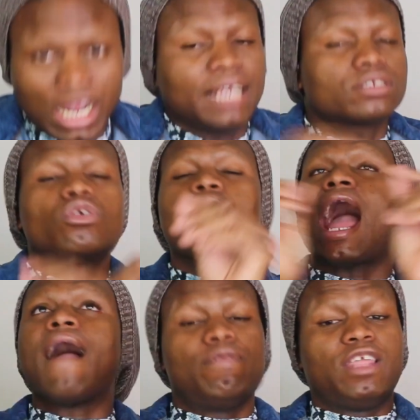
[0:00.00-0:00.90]
guys
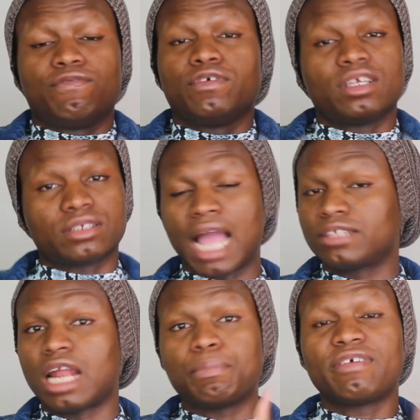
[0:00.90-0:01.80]
know, even the
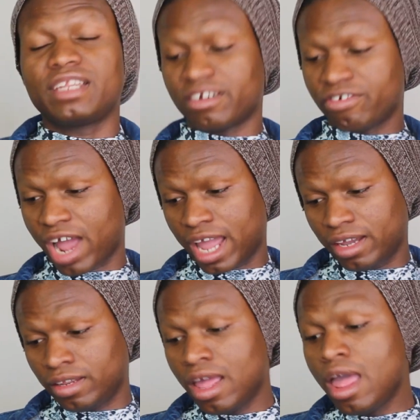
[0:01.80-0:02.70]
title, I'm already
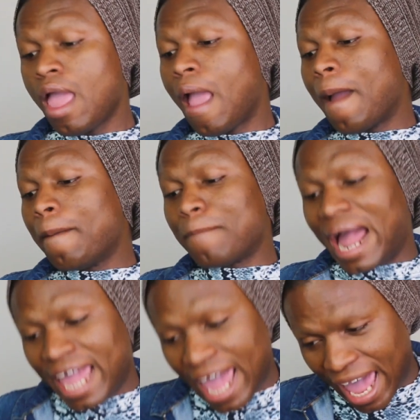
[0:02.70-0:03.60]
crying.
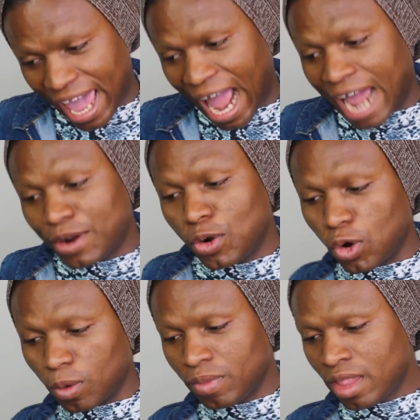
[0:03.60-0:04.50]
My hair at
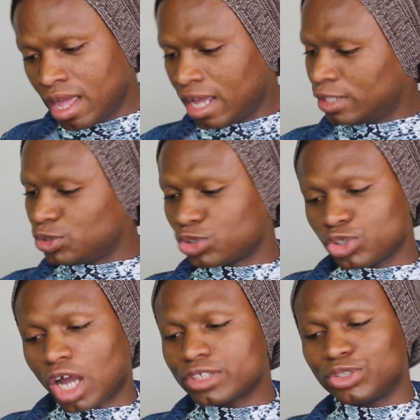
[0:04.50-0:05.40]
home. Do
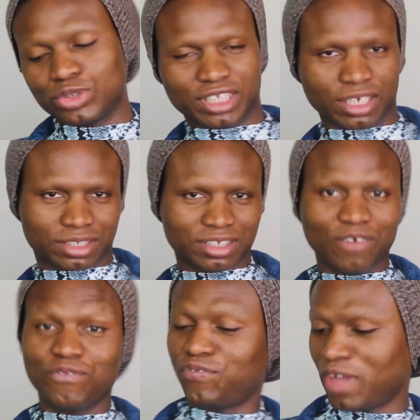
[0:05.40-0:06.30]
not do this.
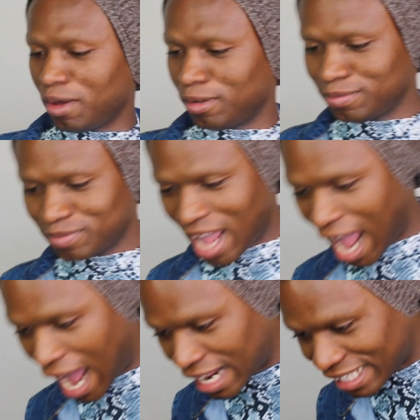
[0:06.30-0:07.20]
Fail.
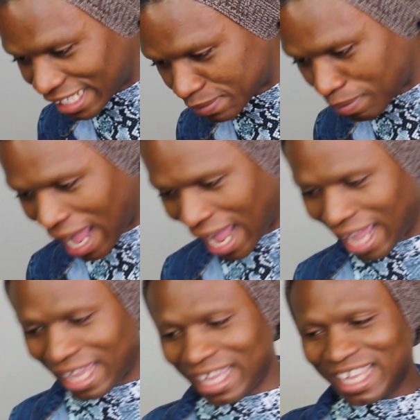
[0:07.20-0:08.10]
And it's
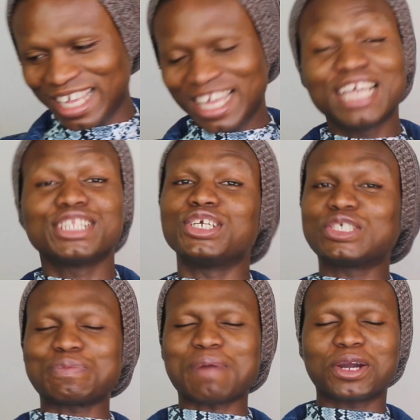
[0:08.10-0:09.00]
by the
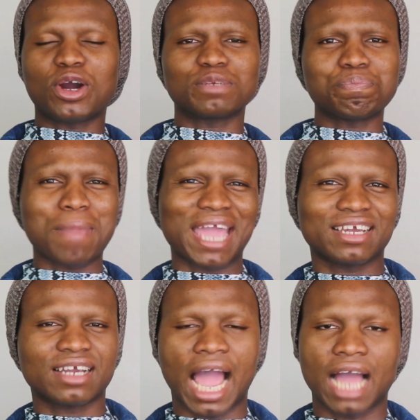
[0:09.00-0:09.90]
YouTuber called Meg
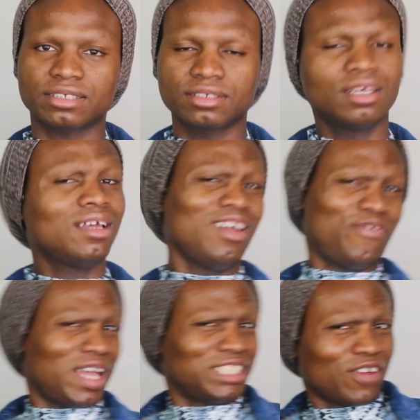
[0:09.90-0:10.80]
Cat.
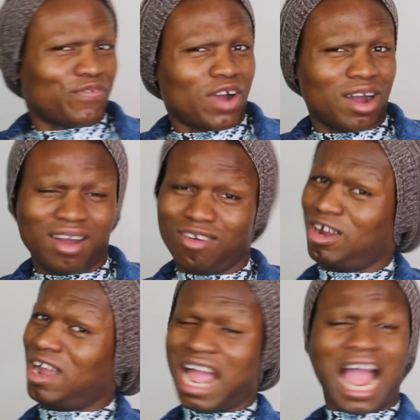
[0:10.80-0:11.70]
First of all,
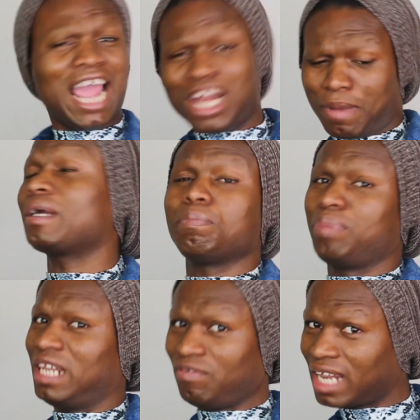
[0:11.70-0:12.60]
anybody
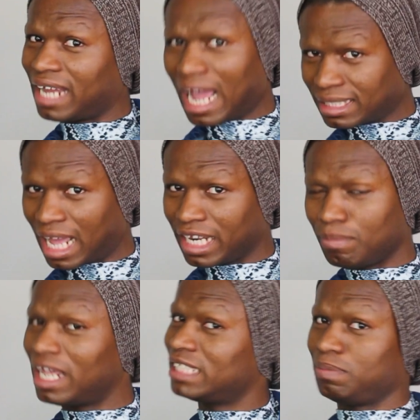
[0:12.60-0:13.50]
believing that that's her
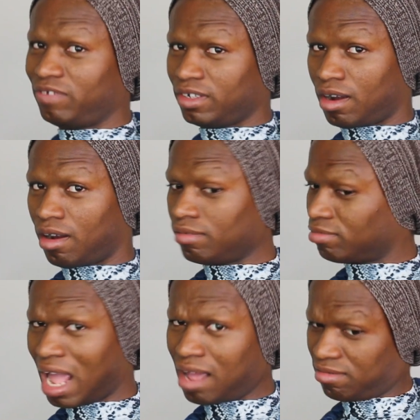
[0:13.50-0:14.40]
name, let's be real, girl.
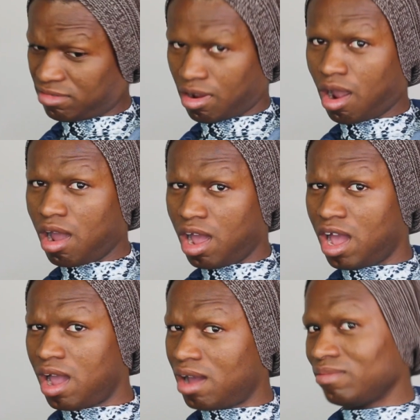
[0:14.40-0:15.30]
That,
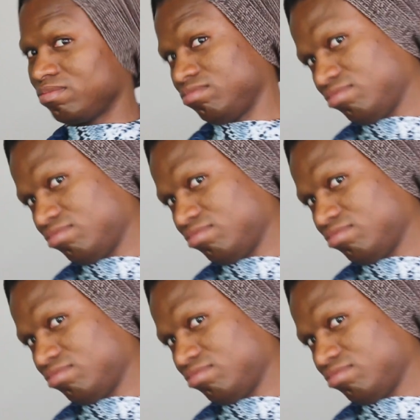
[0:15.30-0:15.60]
girl.